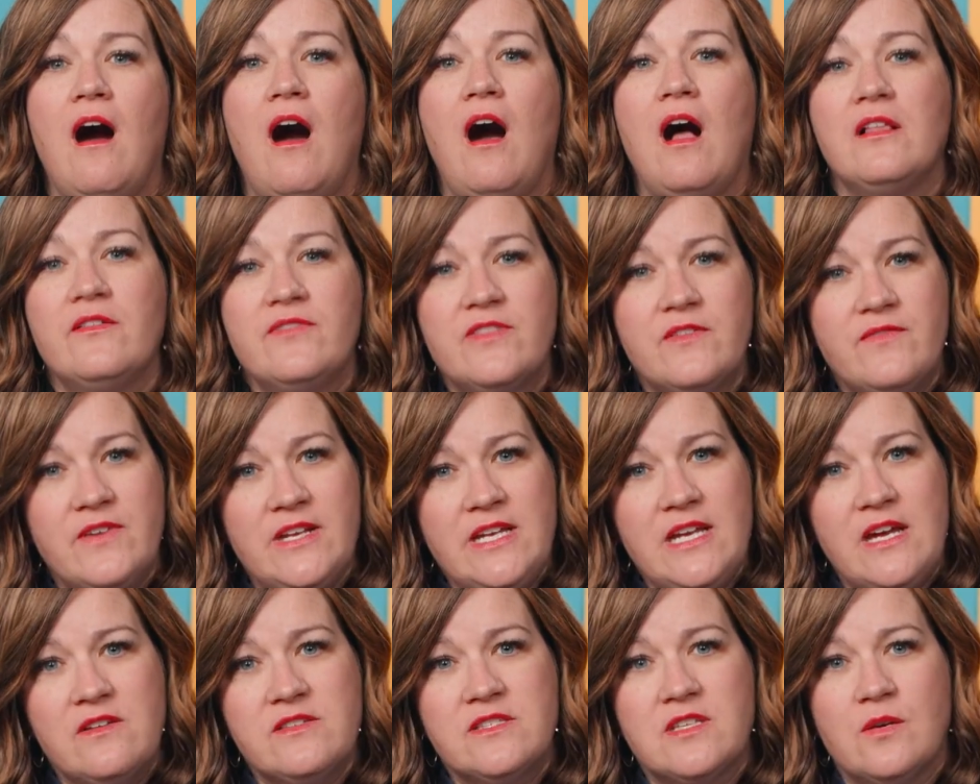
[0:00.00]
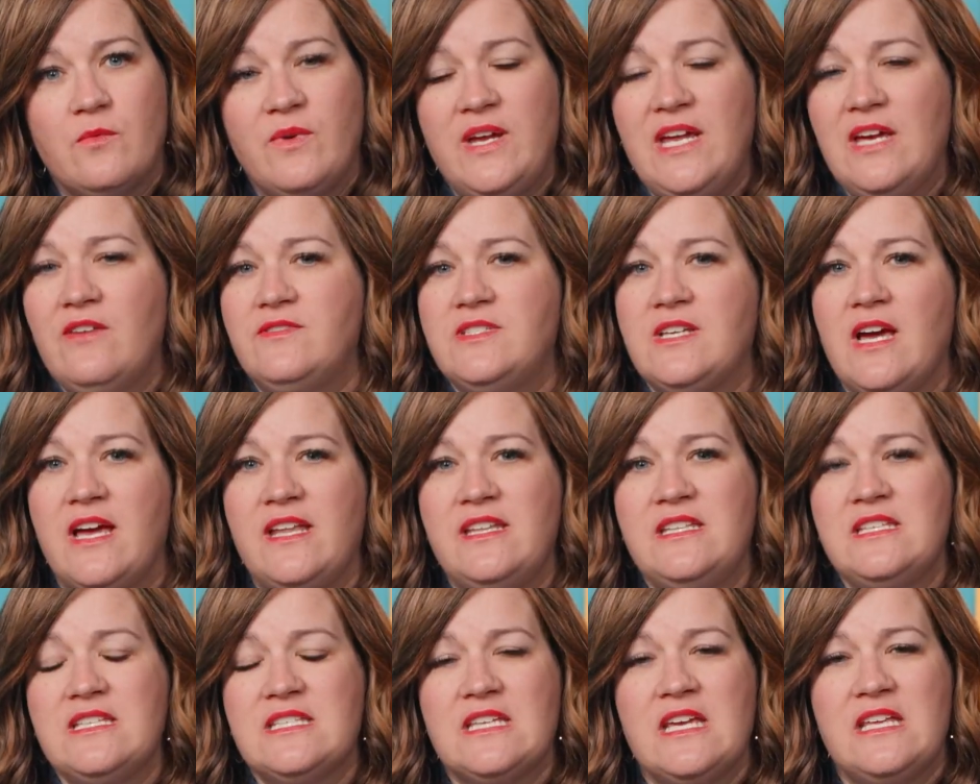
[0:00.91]
All of the videos that we have
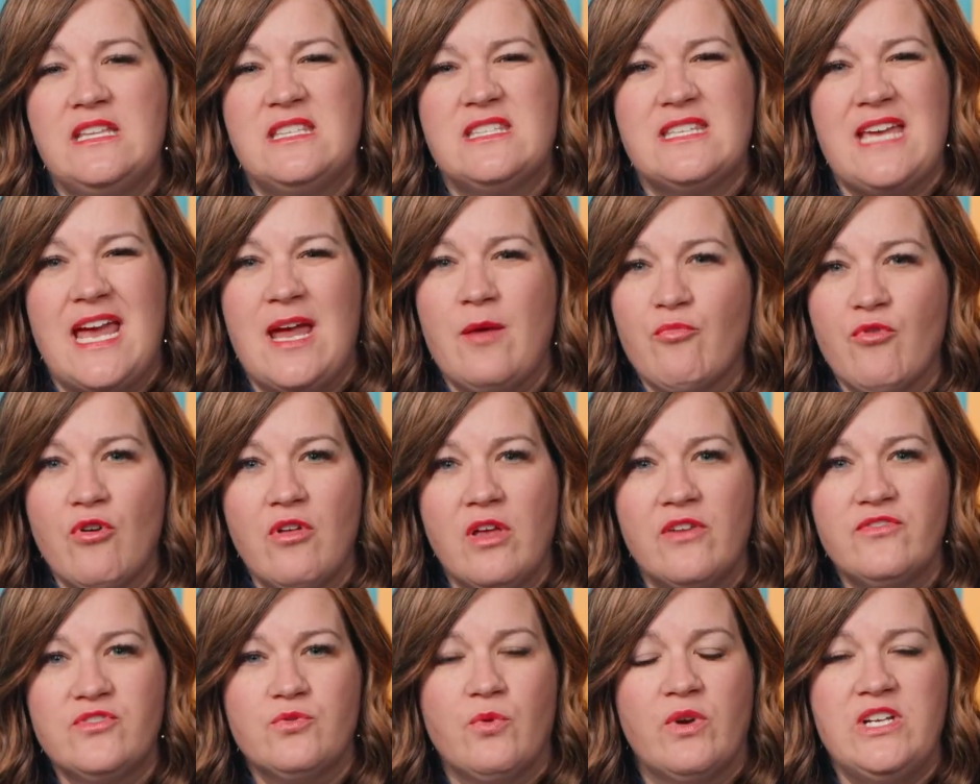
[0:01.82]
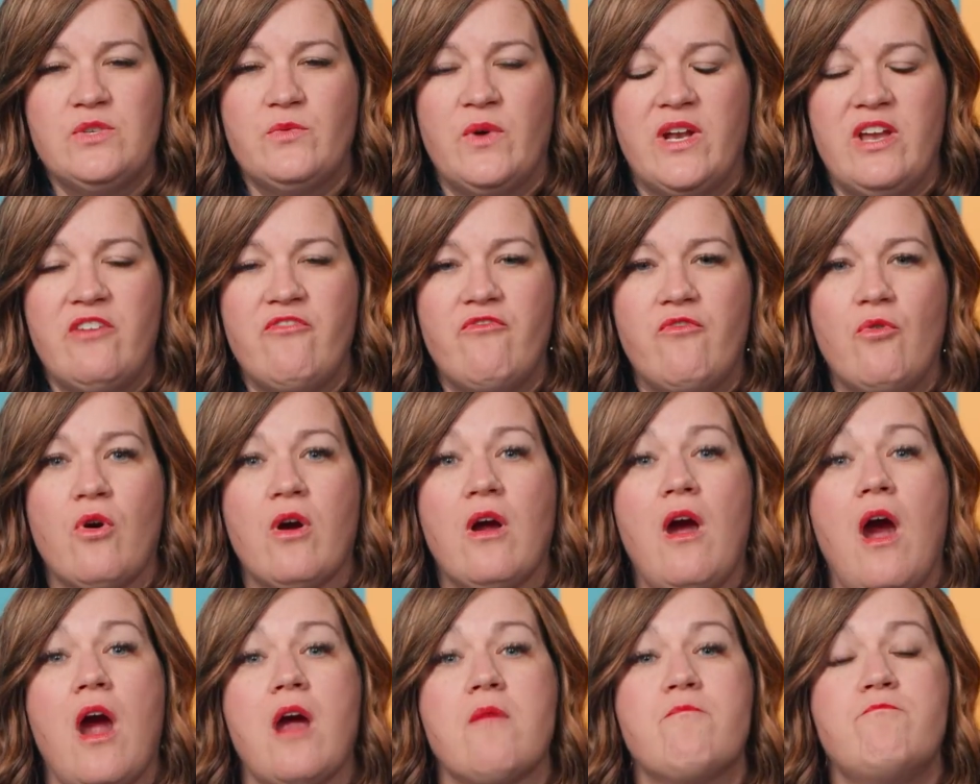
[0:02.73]
done since April of
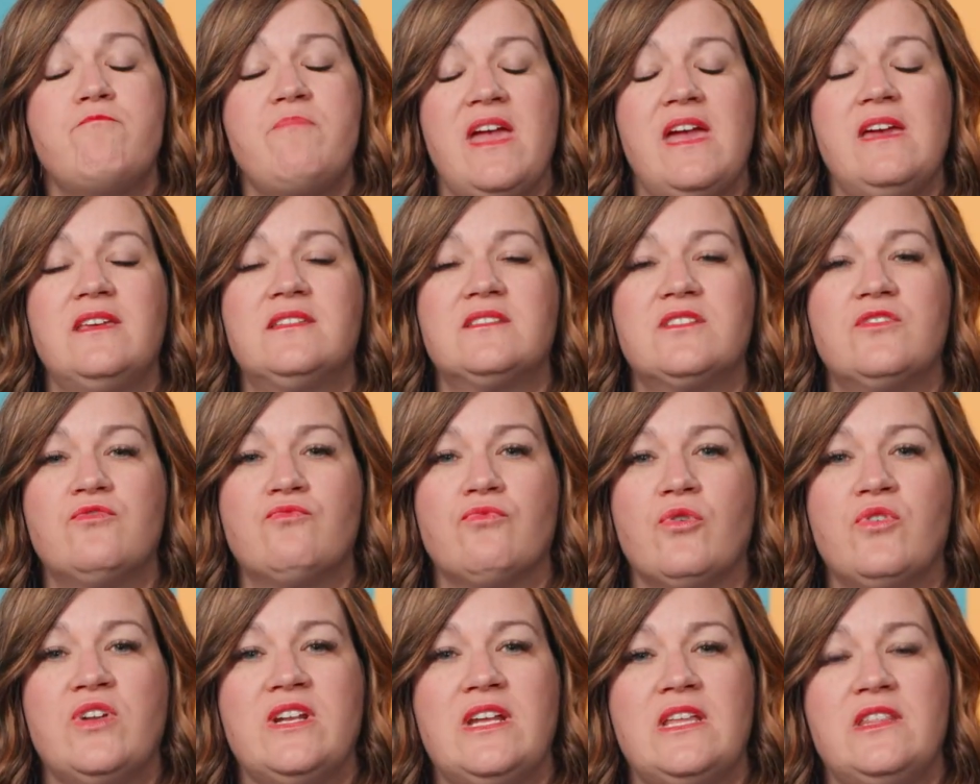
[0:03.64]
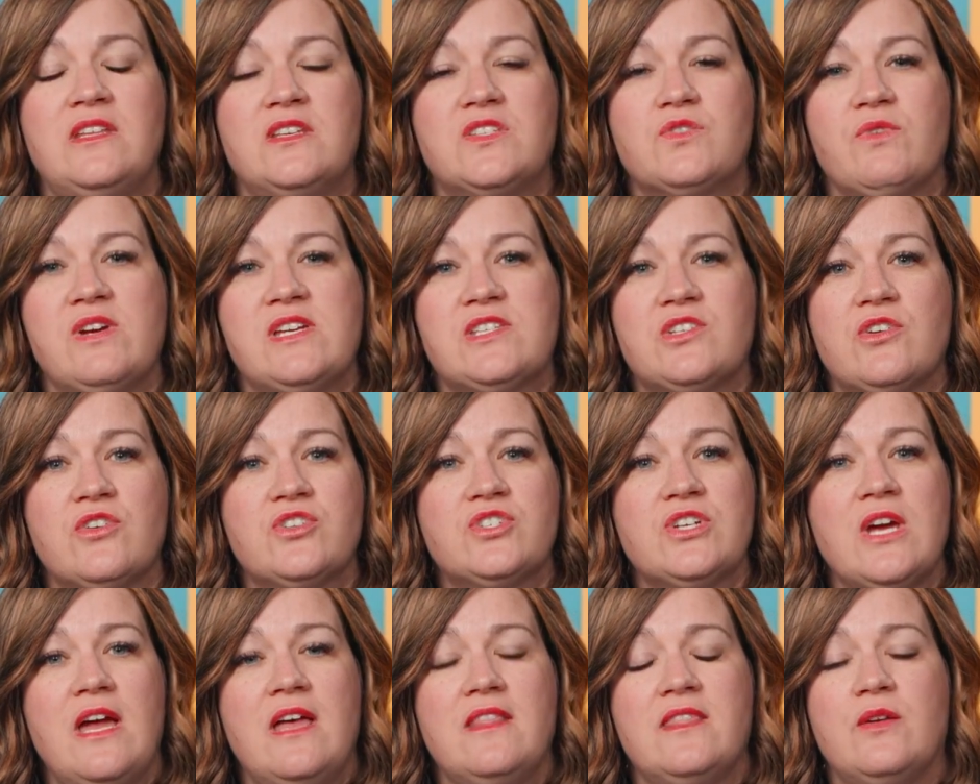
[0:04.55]
2024 are based and rooted in this
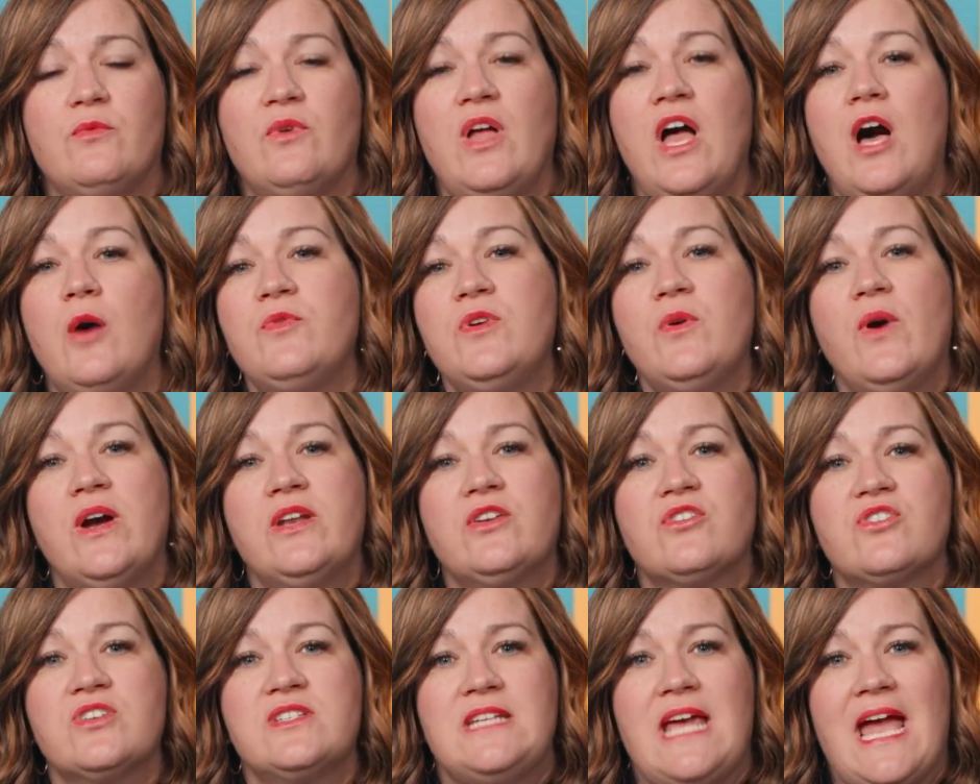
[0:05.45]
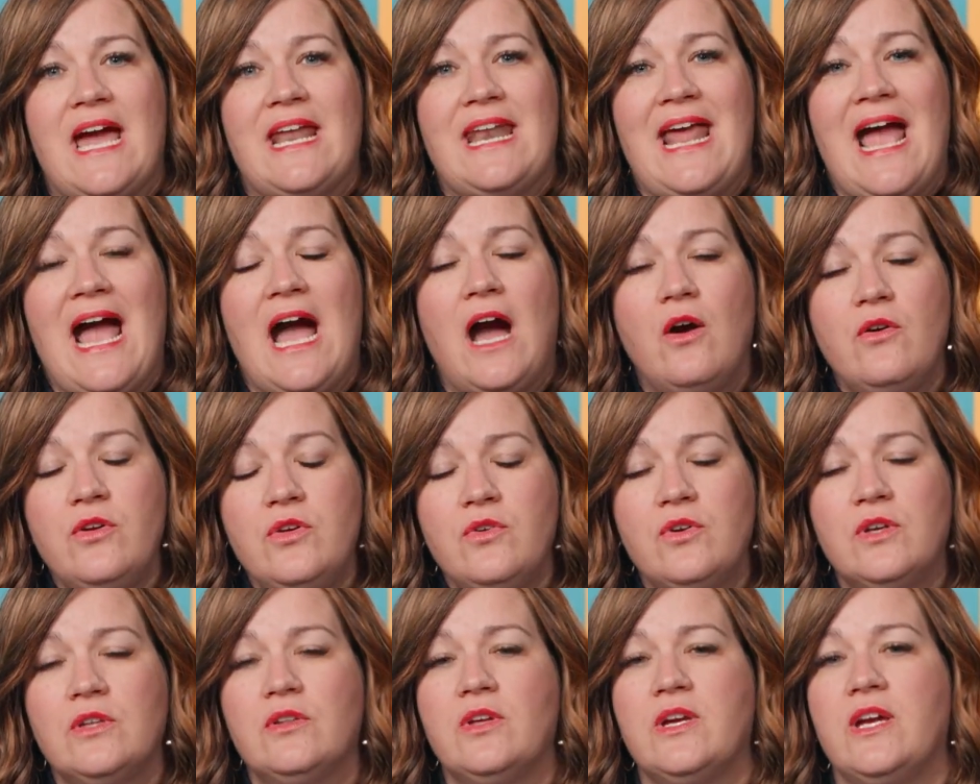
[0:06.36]
research that will help you understand how you
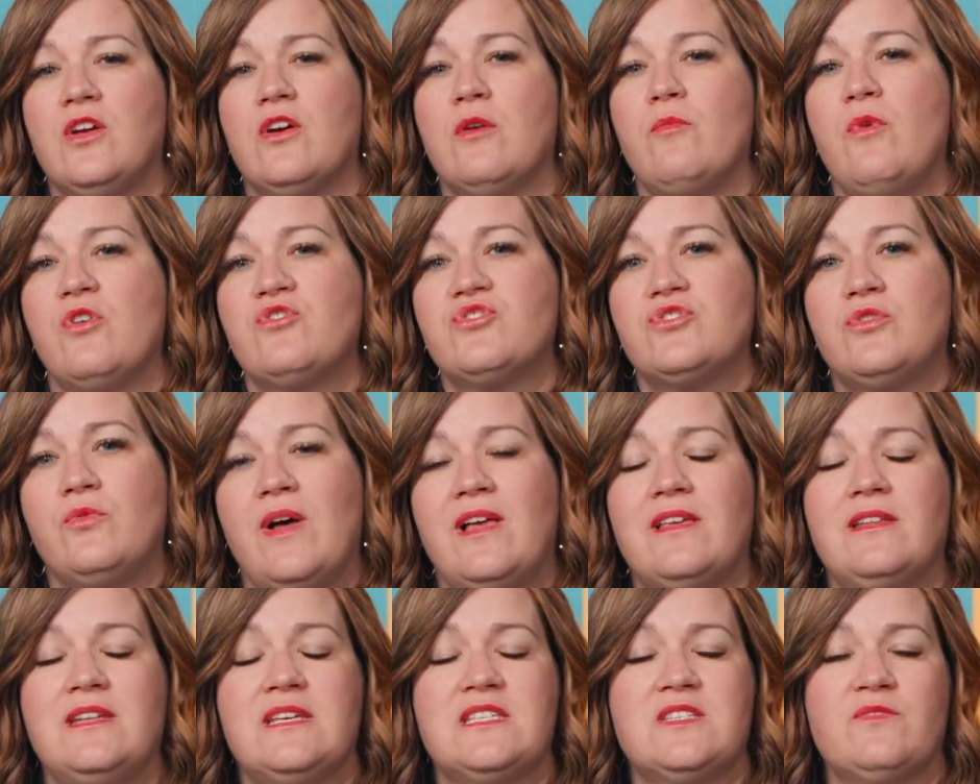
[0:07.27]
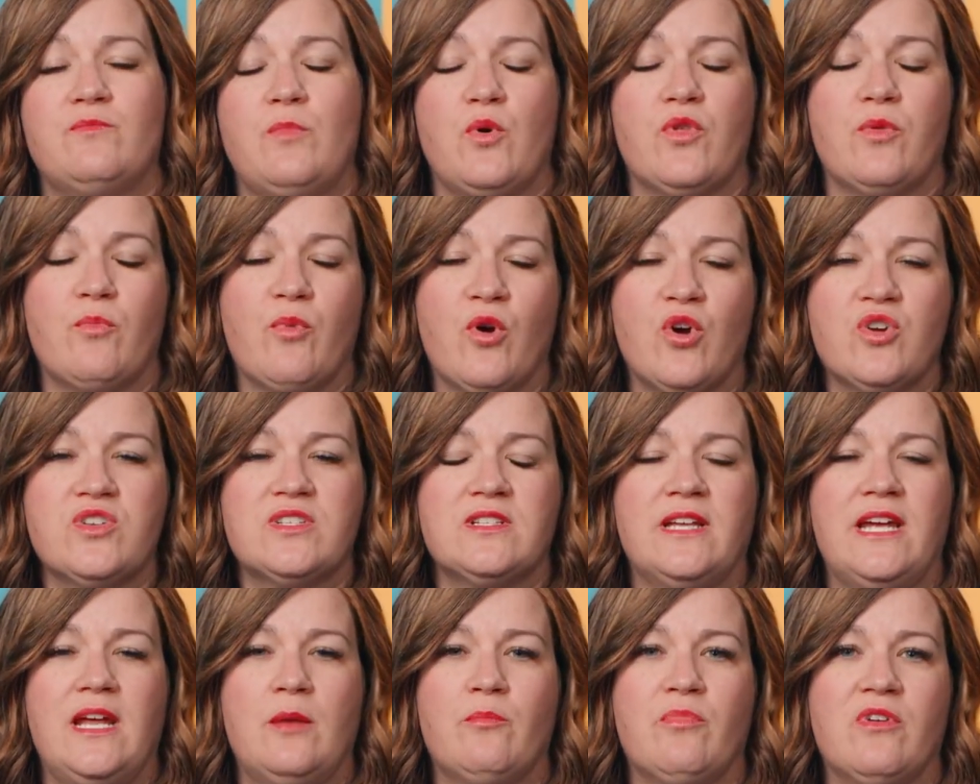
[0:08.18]
can look at your emotional wellness both
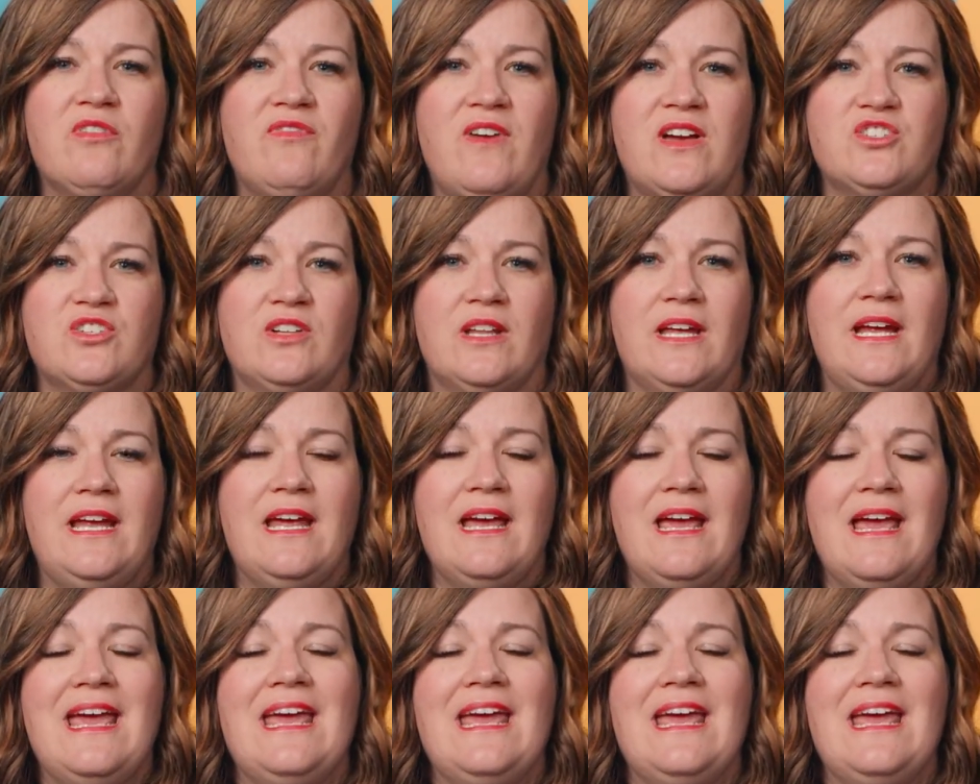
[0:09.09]
personally and professionally.